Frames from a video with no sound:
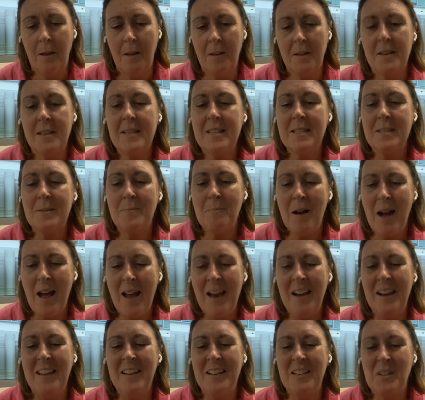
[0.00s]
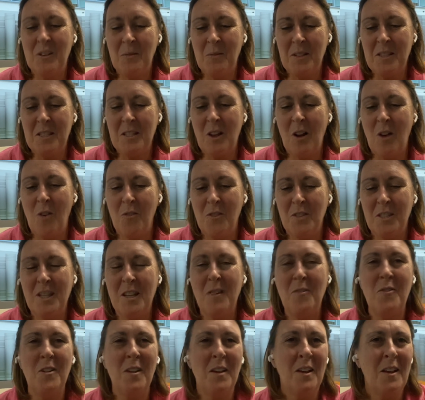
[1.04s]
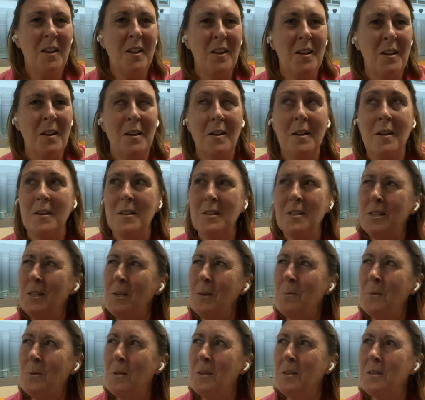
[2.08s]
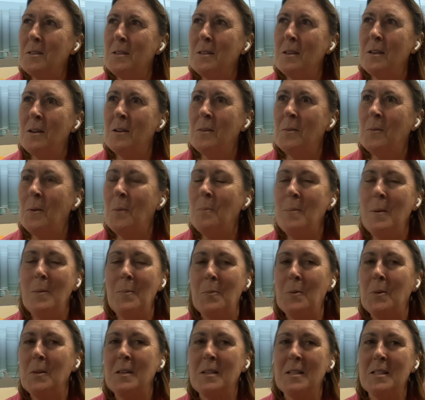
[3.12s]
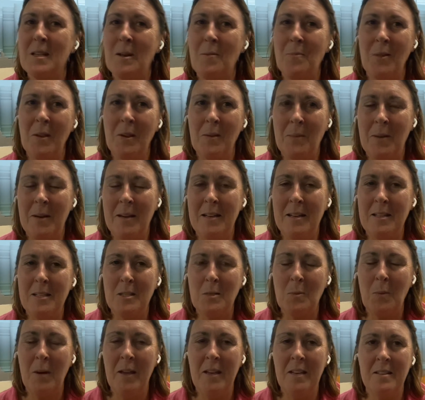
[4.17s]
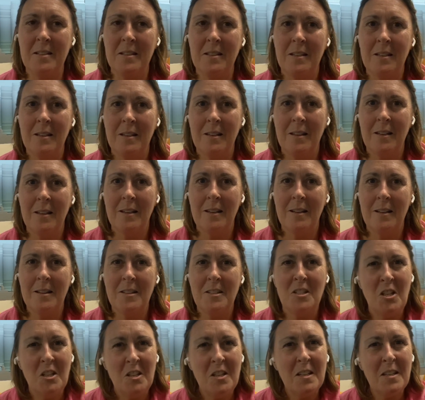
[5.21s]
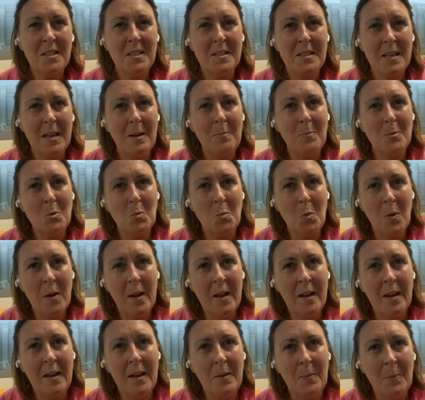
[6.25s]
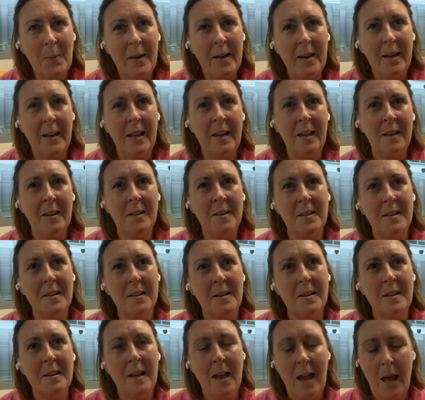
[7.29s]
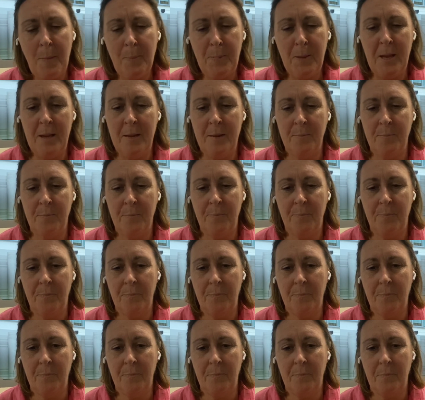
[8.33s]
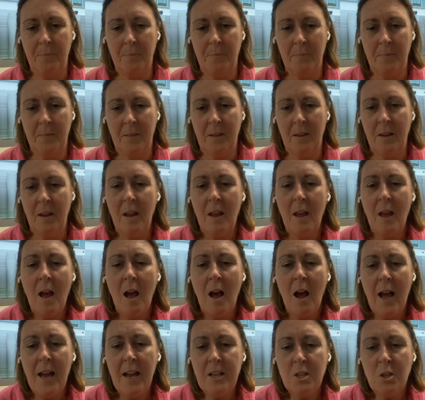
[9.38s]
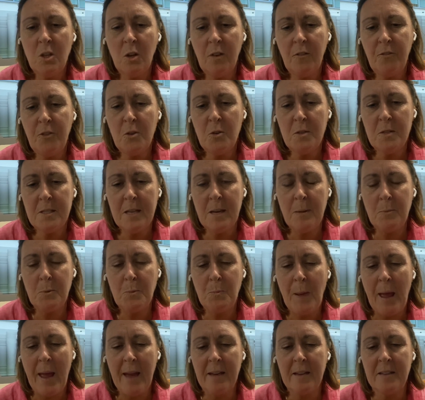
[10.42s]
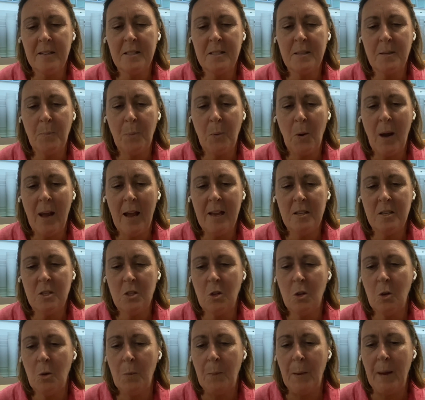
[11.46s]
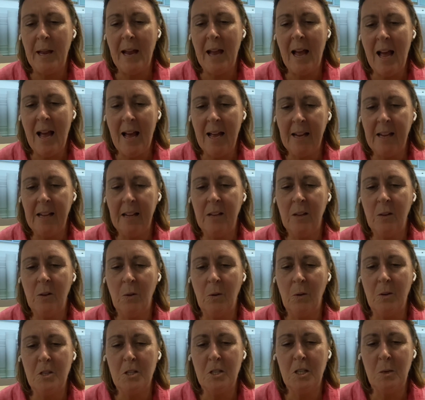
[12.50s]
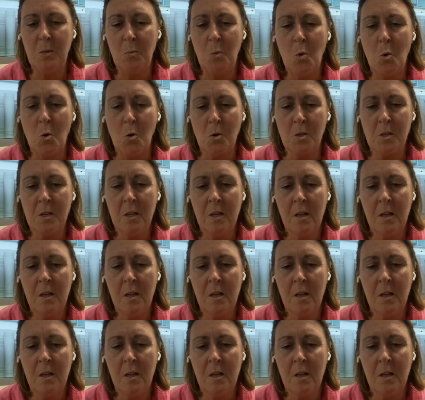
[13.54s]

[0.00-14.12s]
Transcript: smiling to herself as if she was remembering something really sweet. She just seemed really, really happy. I took a few steps back and surprised her by hugging her as she walked.